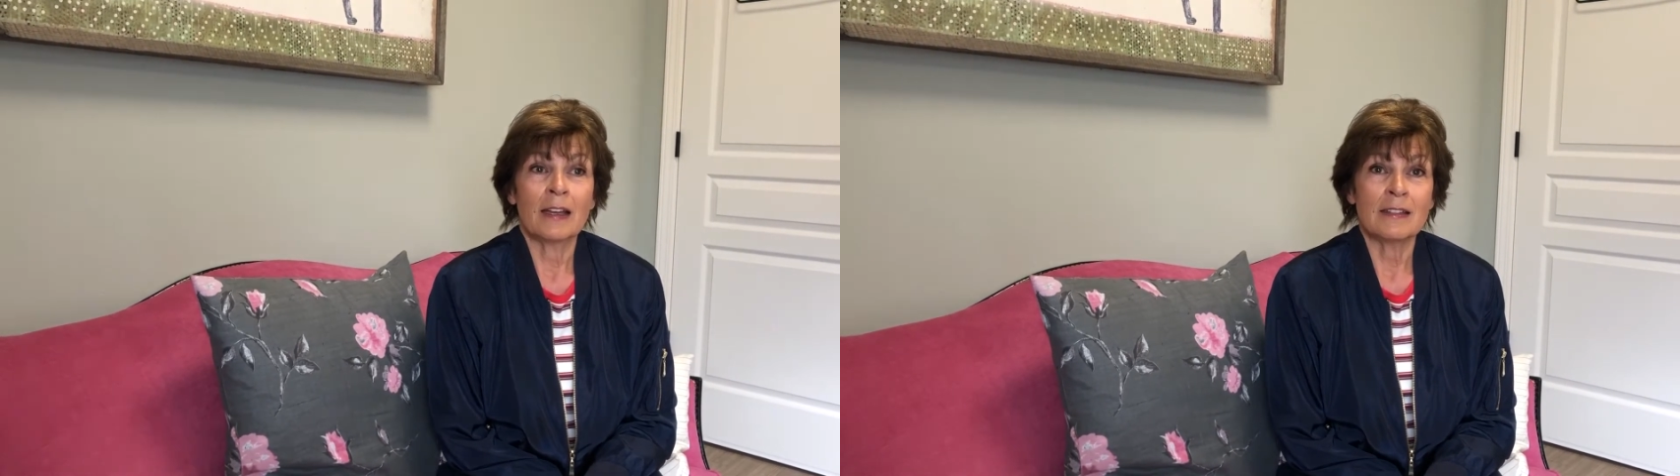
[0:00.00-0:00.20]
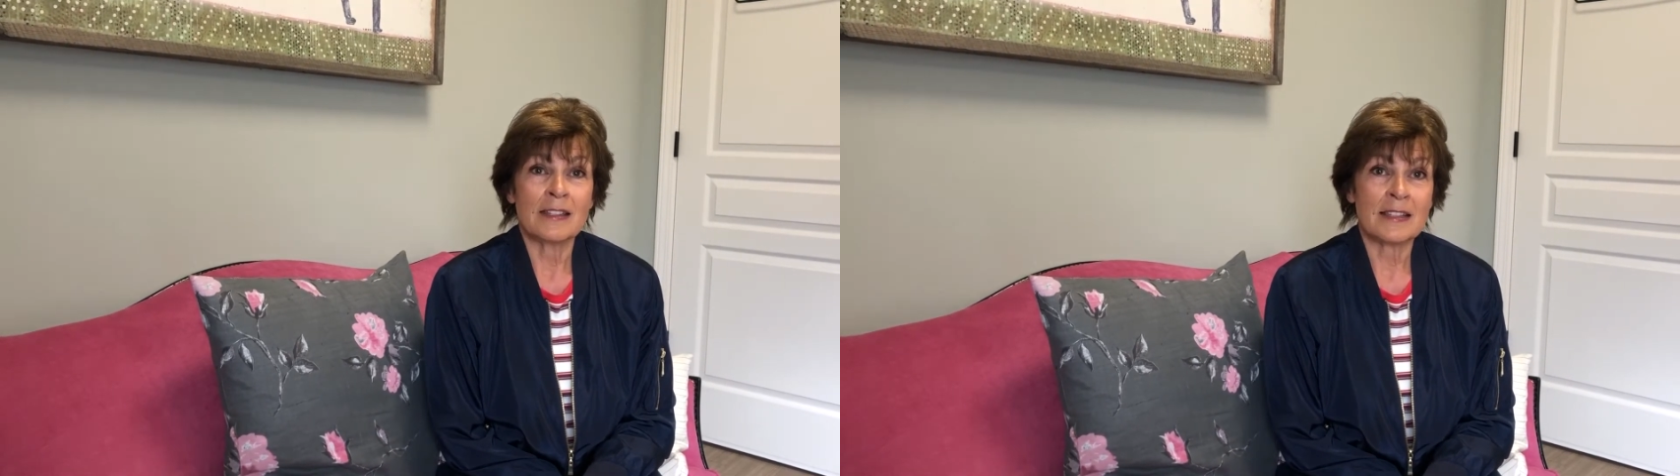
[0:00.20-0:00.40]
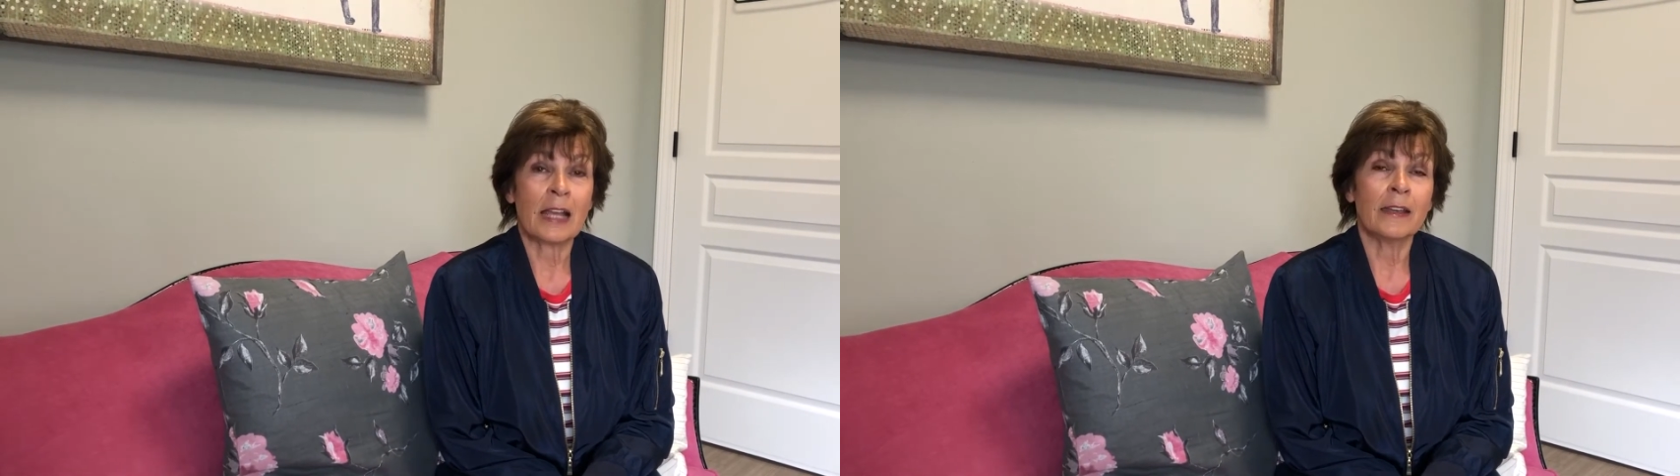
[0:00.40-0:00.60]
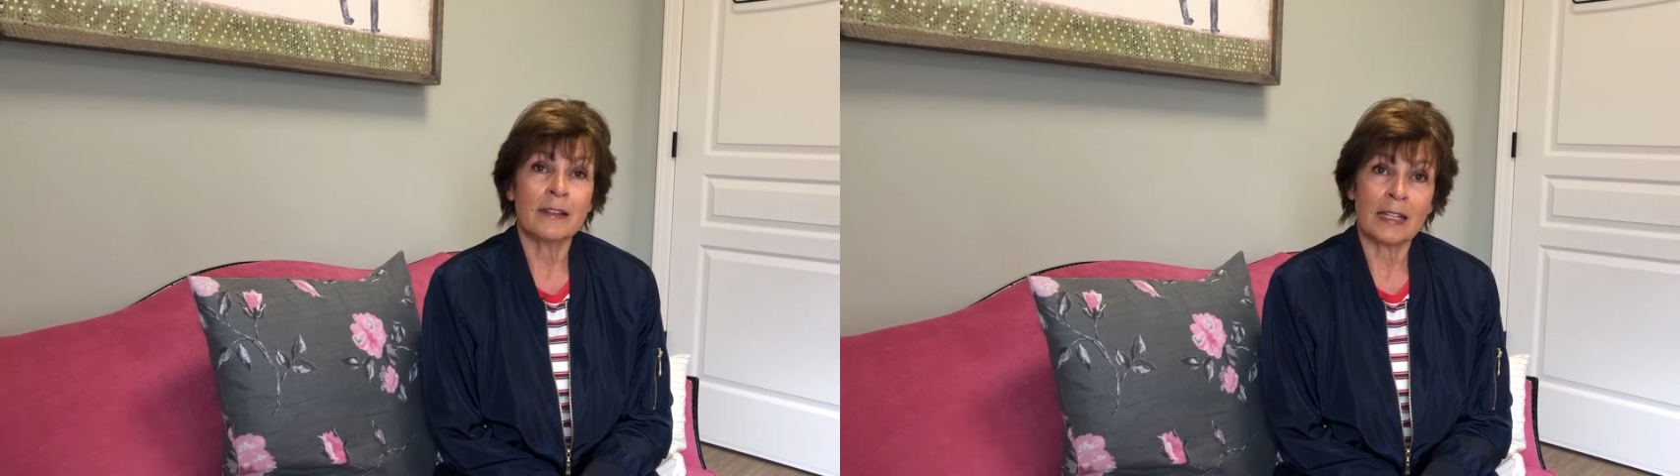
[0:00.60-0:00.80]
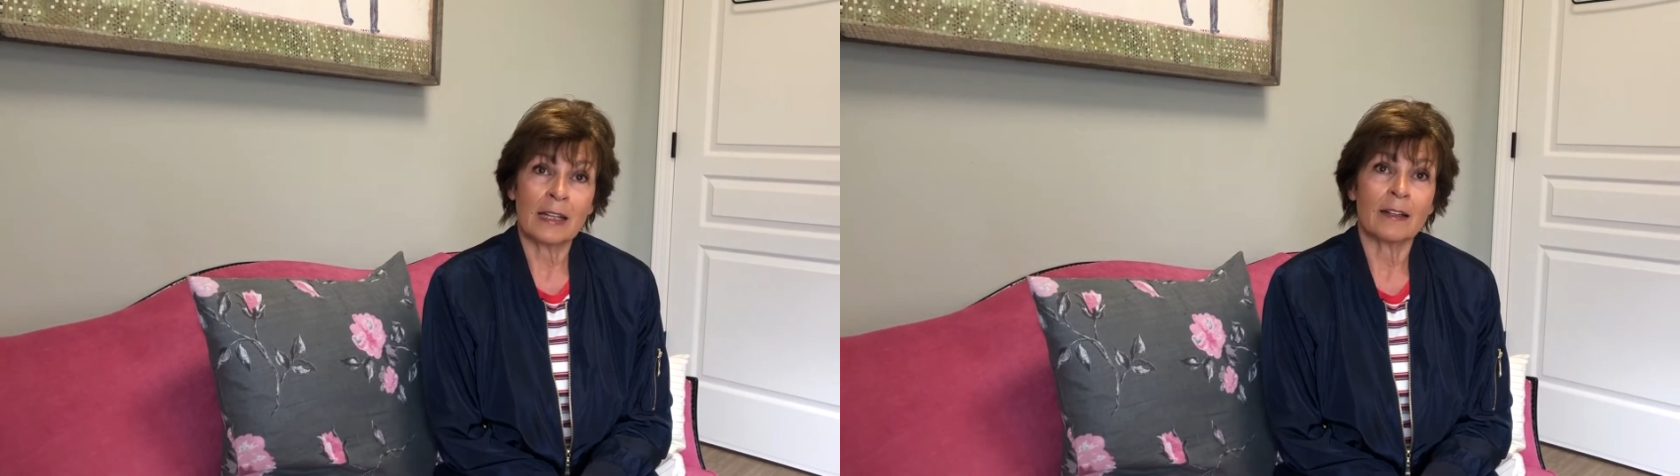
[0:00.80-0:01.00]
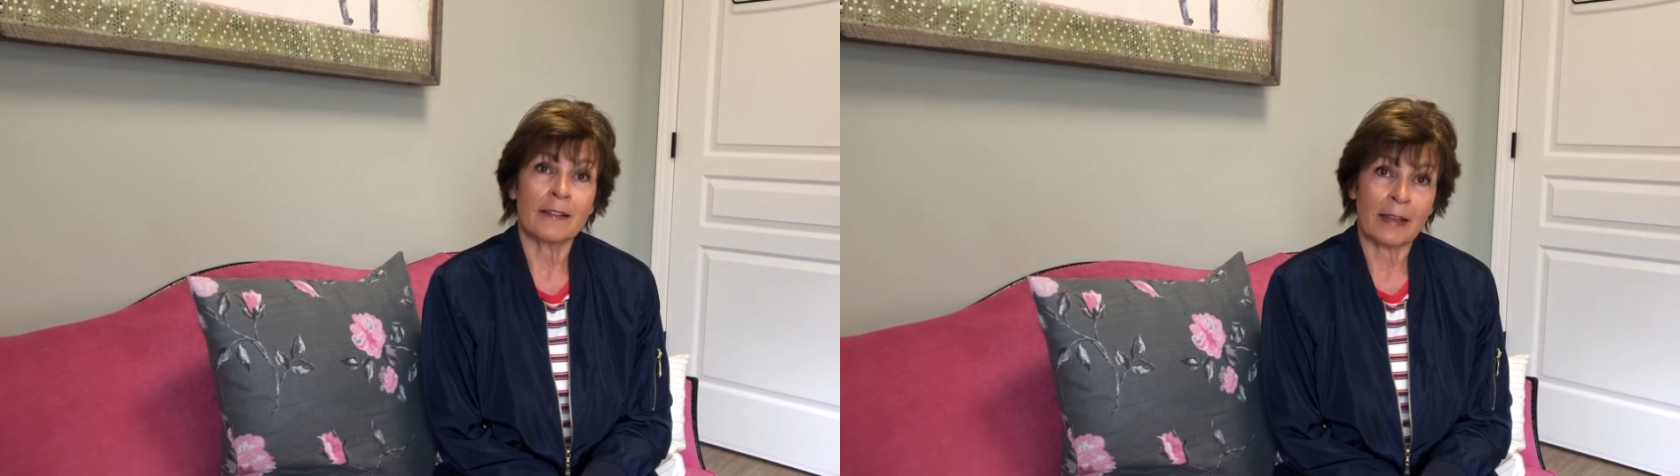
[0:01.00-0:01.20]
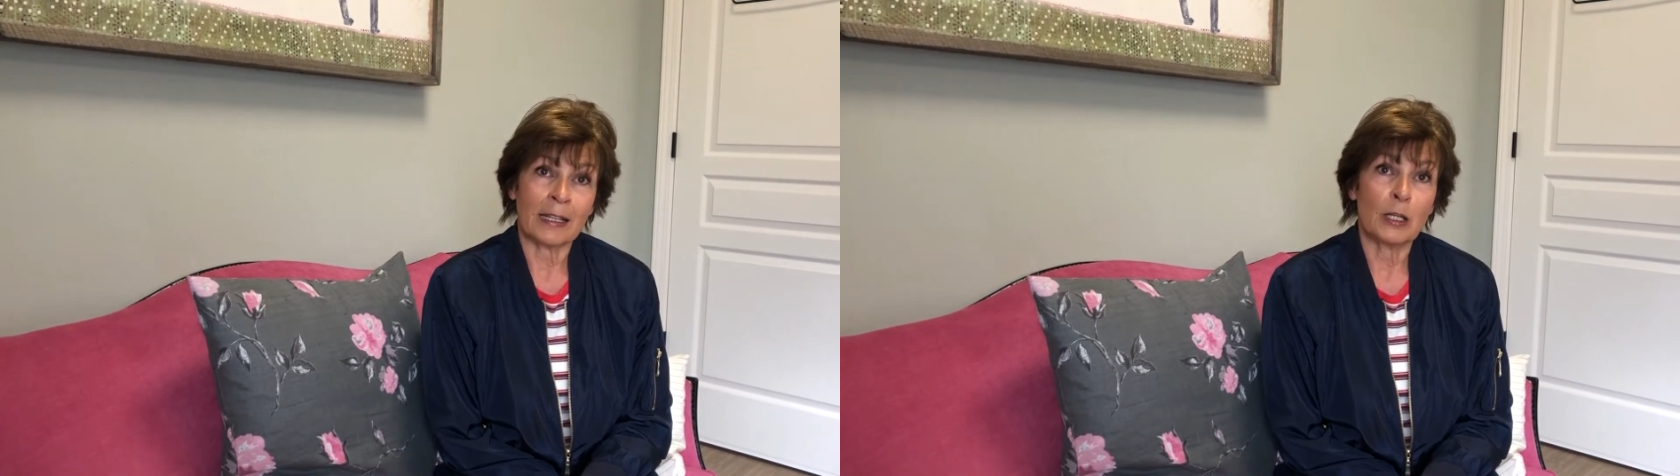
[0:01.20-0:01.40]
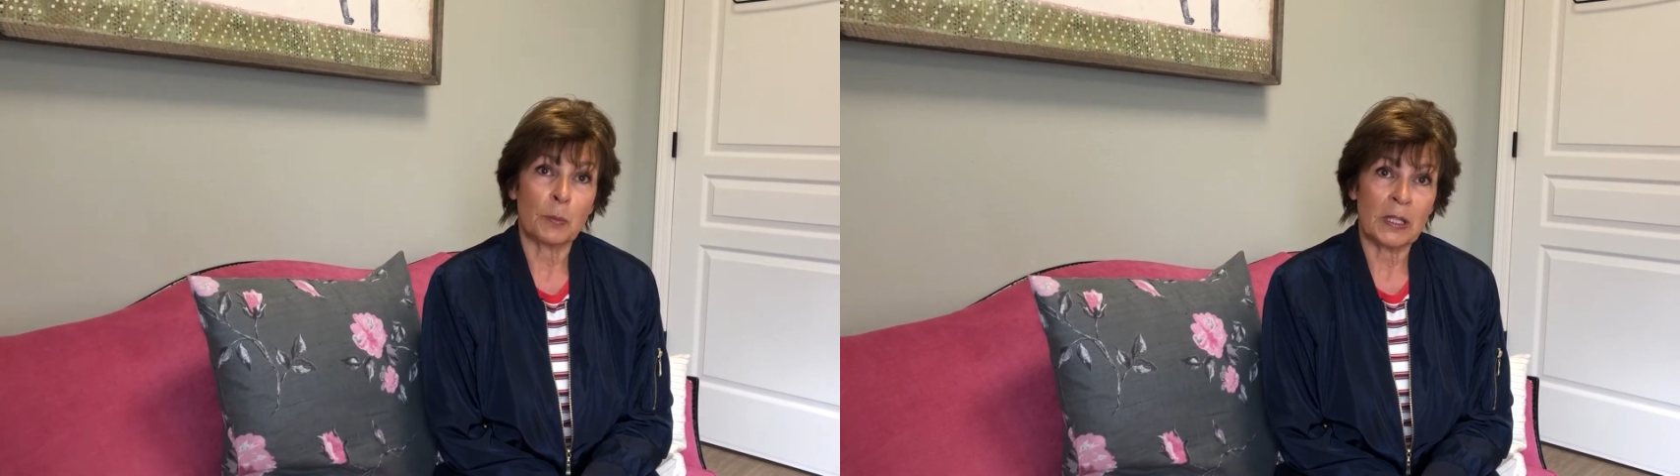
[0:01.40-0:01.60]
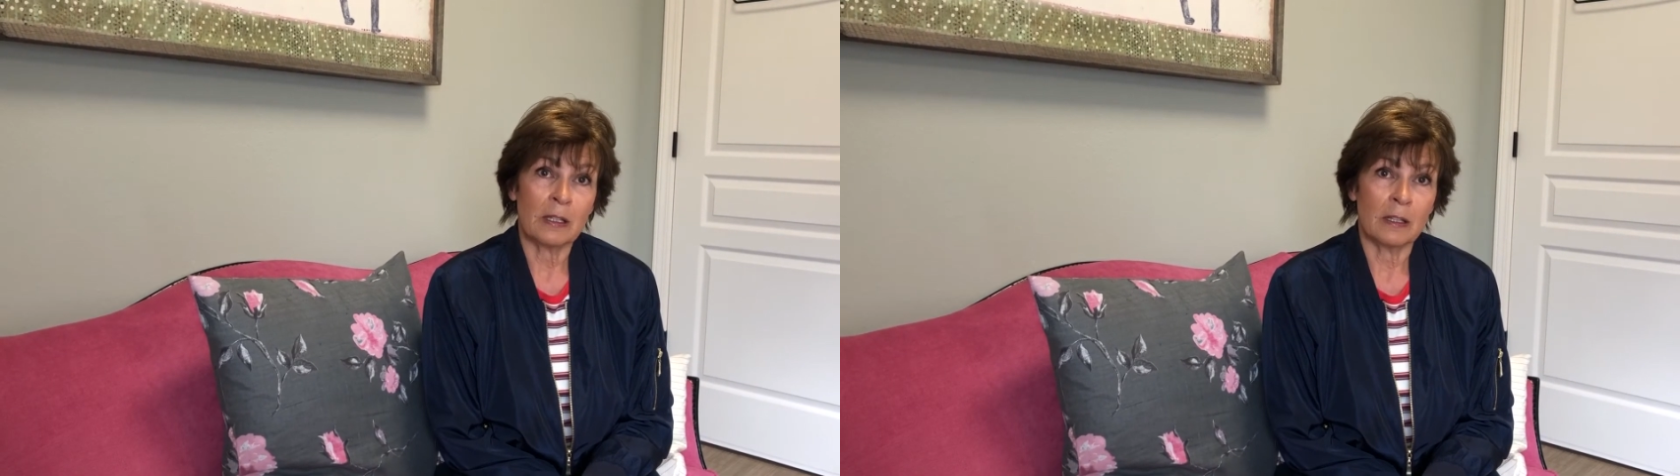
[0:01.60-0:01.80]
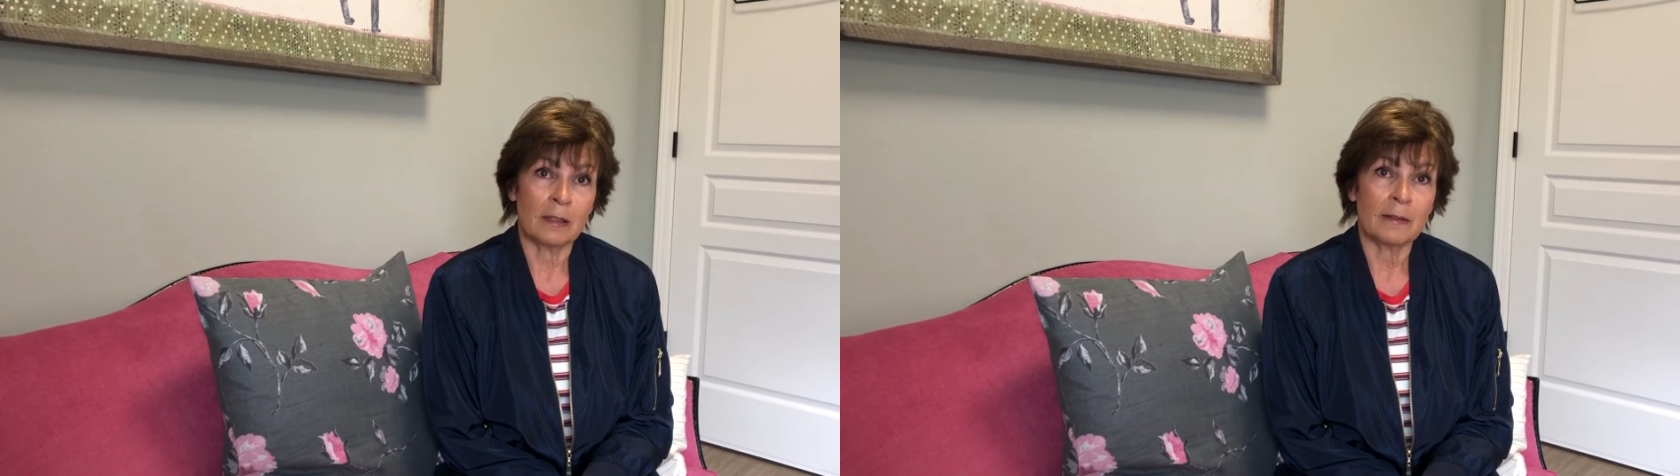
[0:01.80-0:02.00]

Decided to get a second opinion.